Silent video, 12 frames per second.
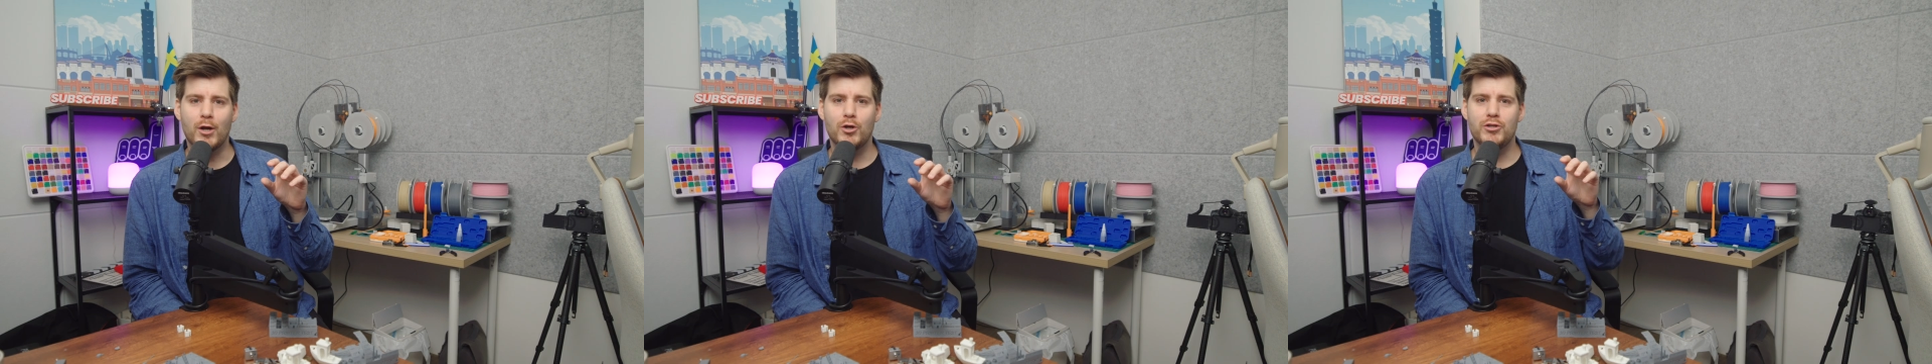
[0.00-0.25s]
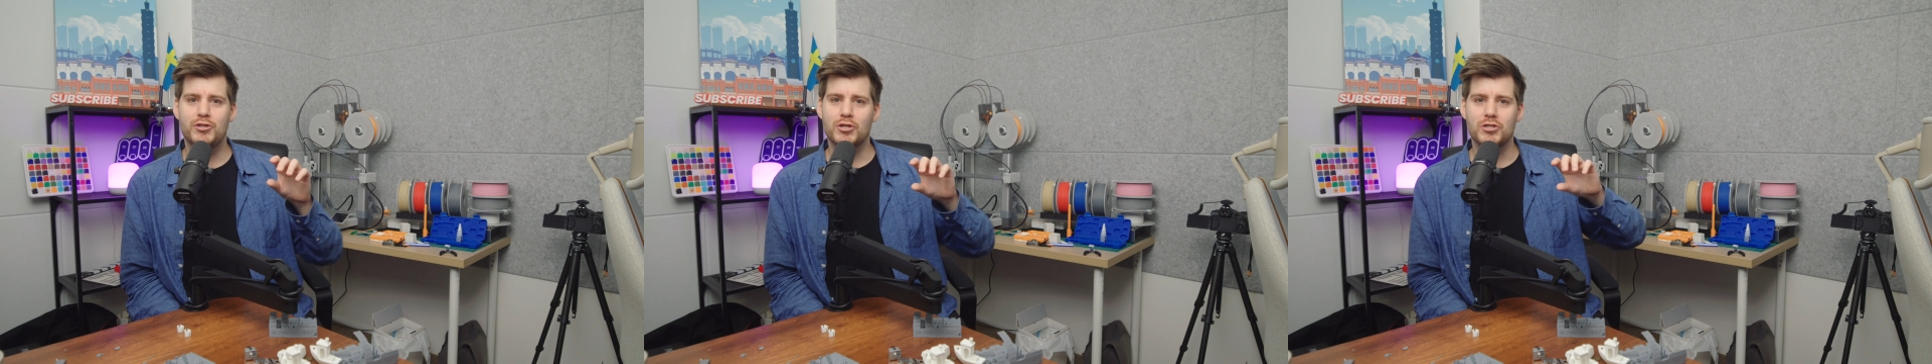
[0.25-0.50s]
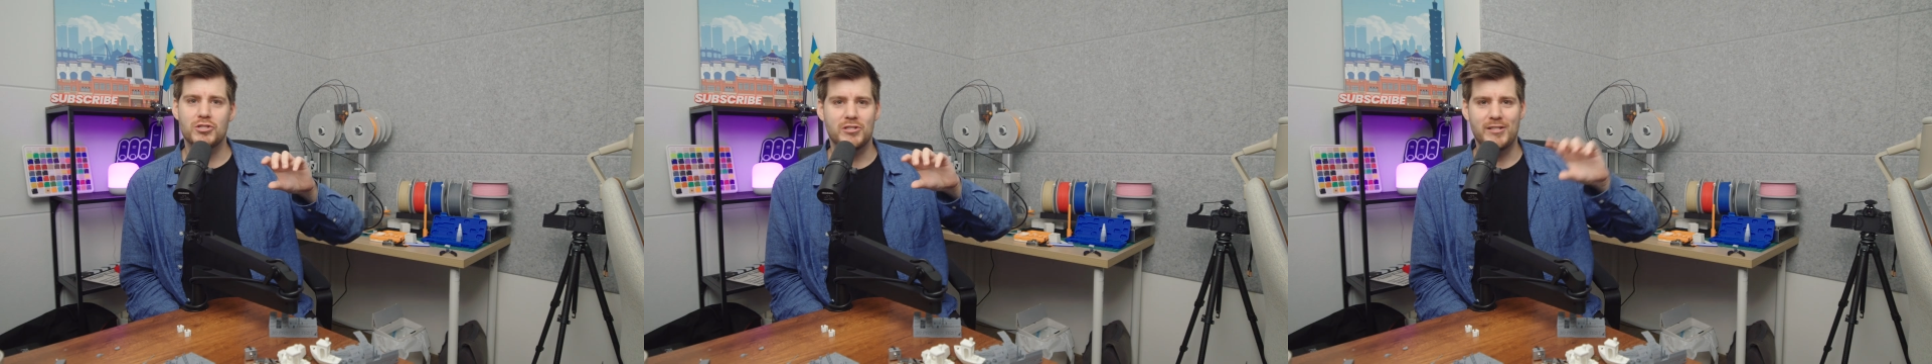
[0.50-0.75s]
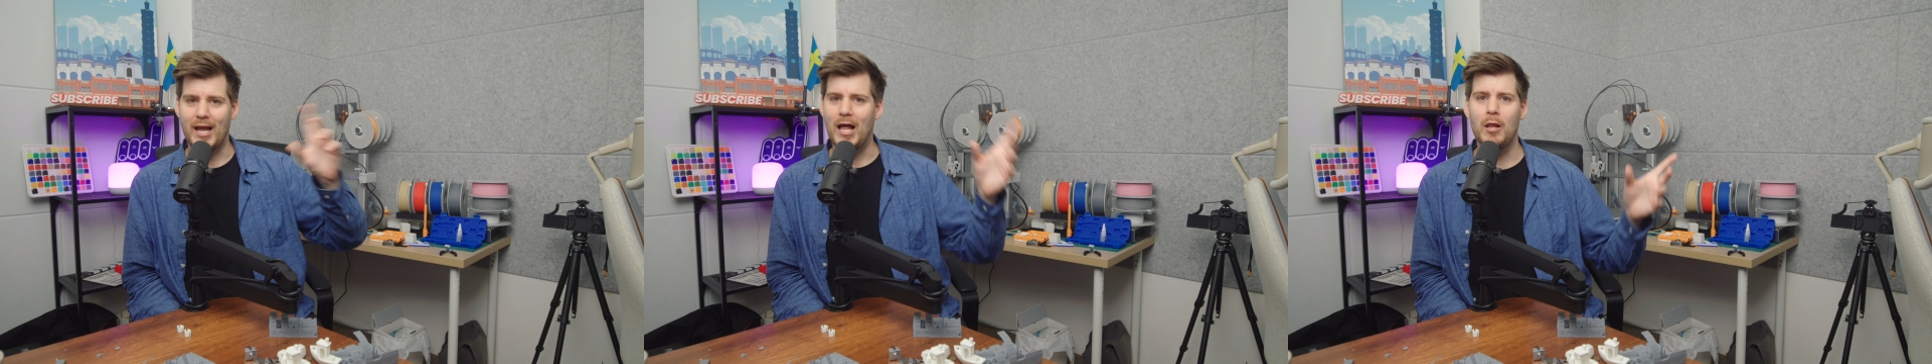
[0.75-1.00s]
could just
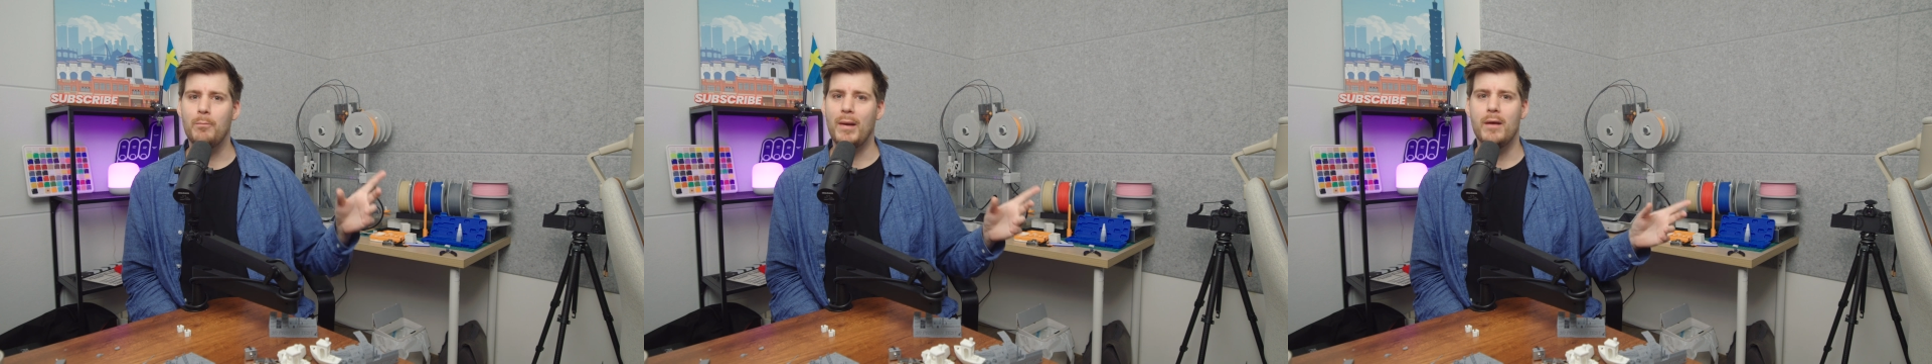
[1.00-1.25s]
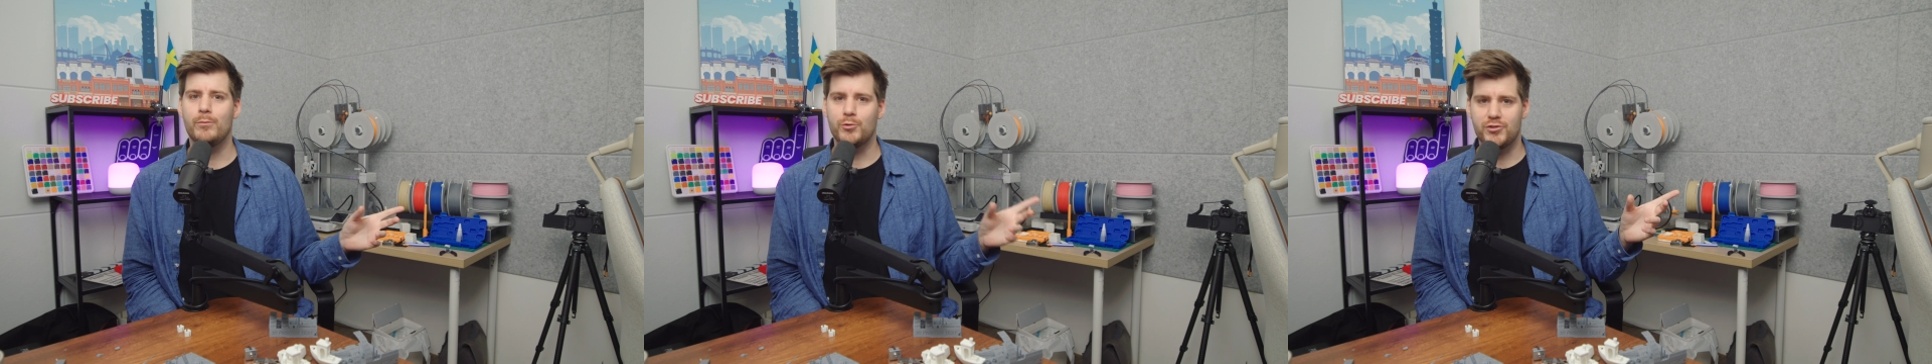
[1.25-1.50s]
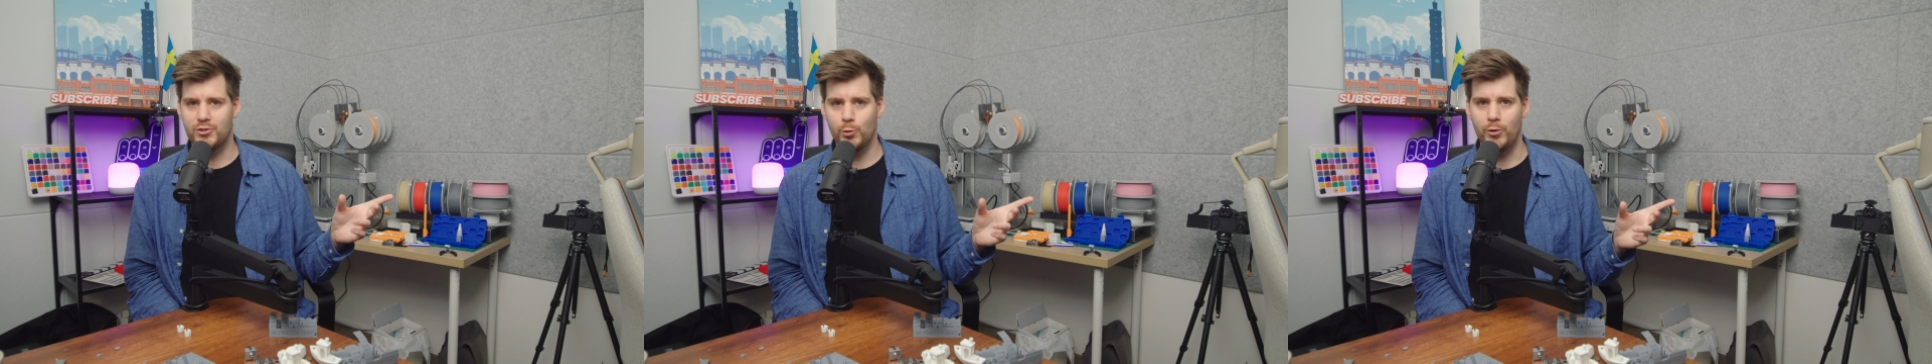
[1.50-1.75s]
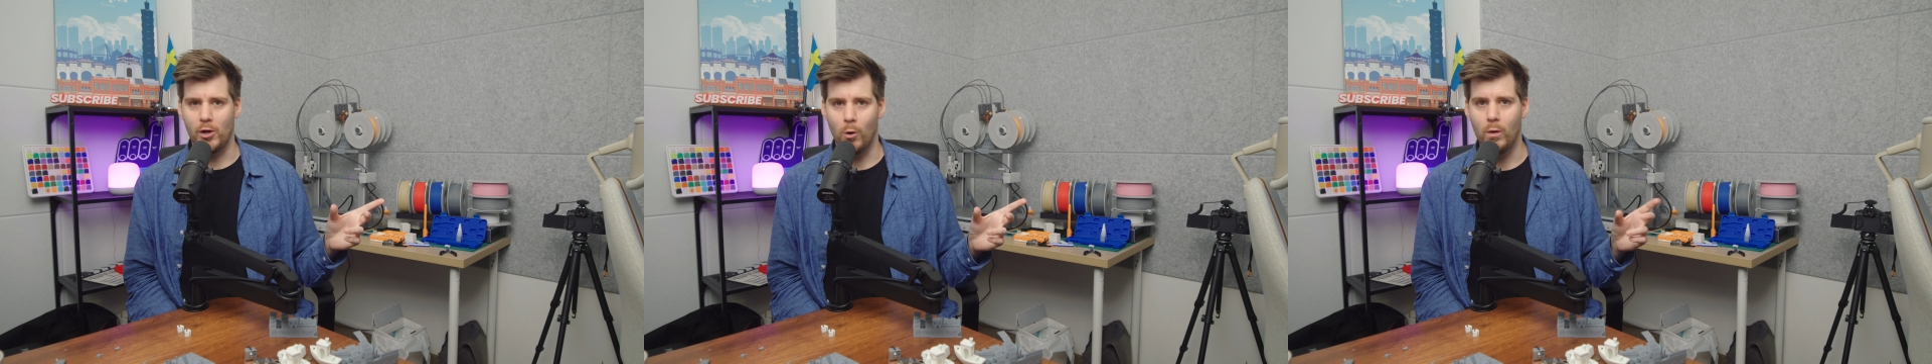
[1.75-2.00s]
tell Bambu
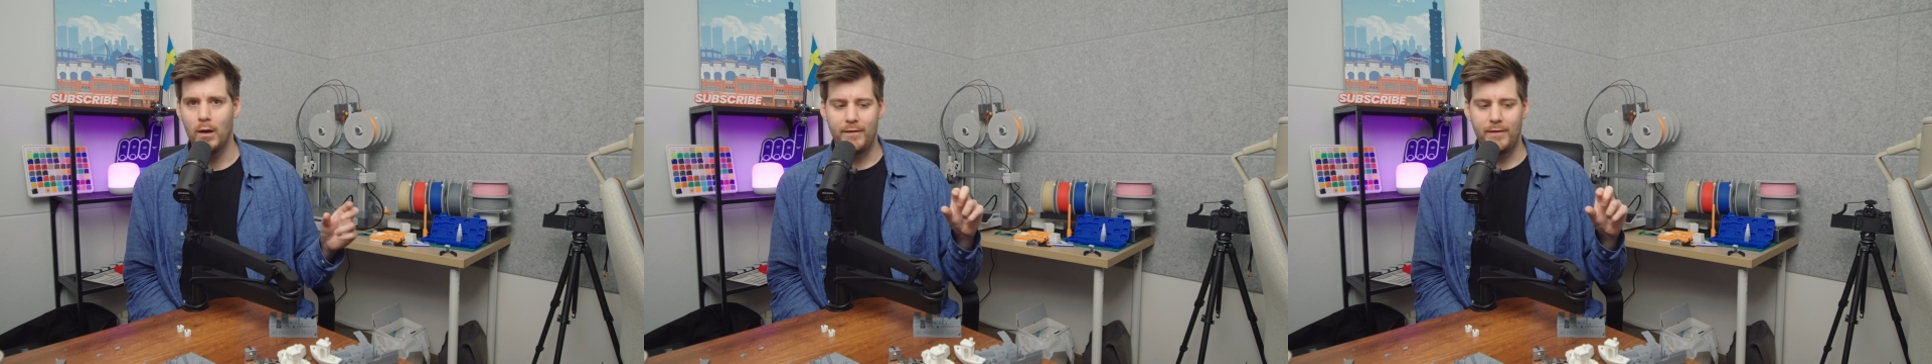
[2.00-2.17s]
Studio